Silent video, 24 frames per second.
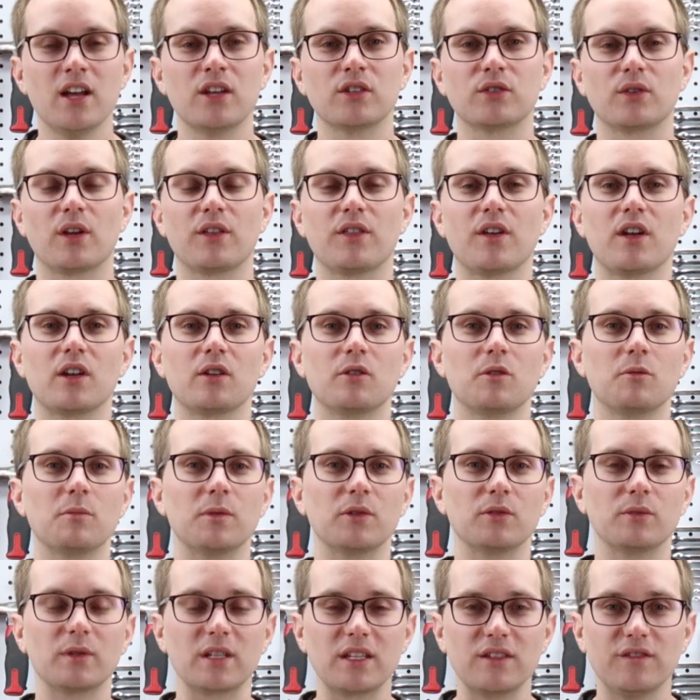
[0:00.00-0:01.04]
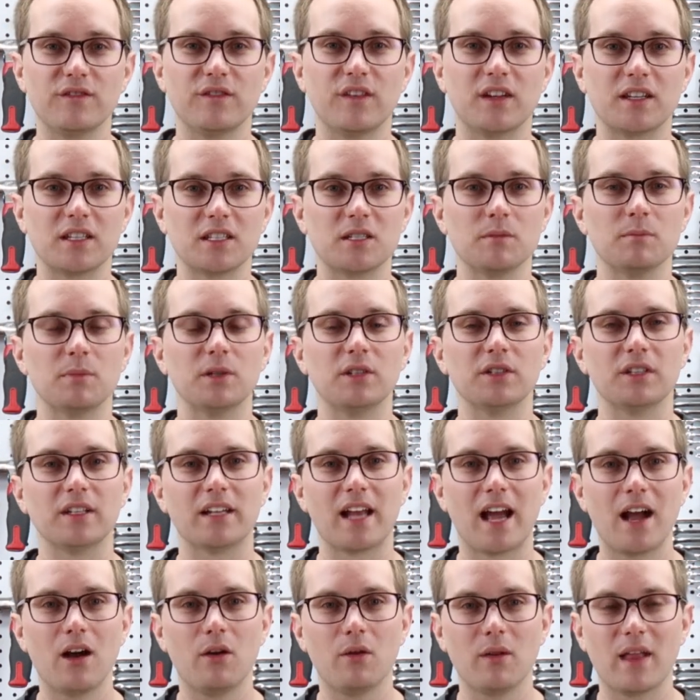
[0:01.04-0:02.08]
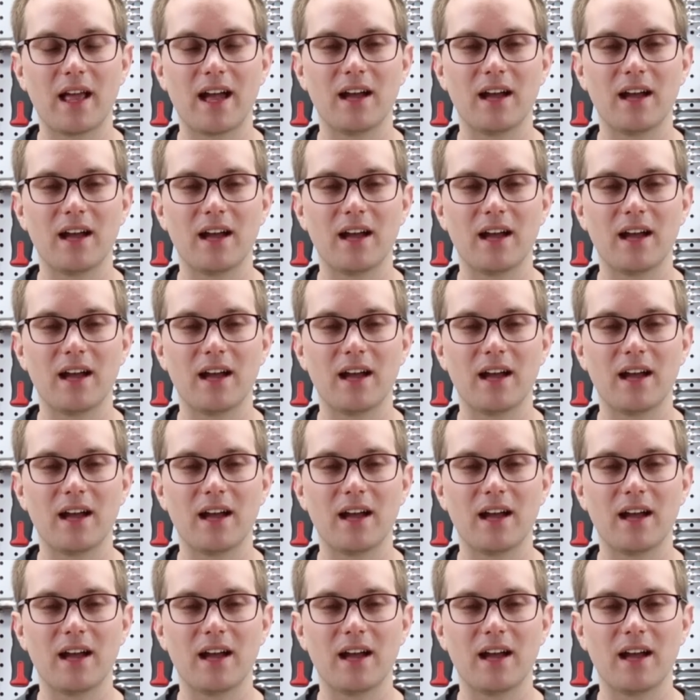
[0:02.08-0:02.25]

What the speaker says: so I thought it would be really fun to build an owl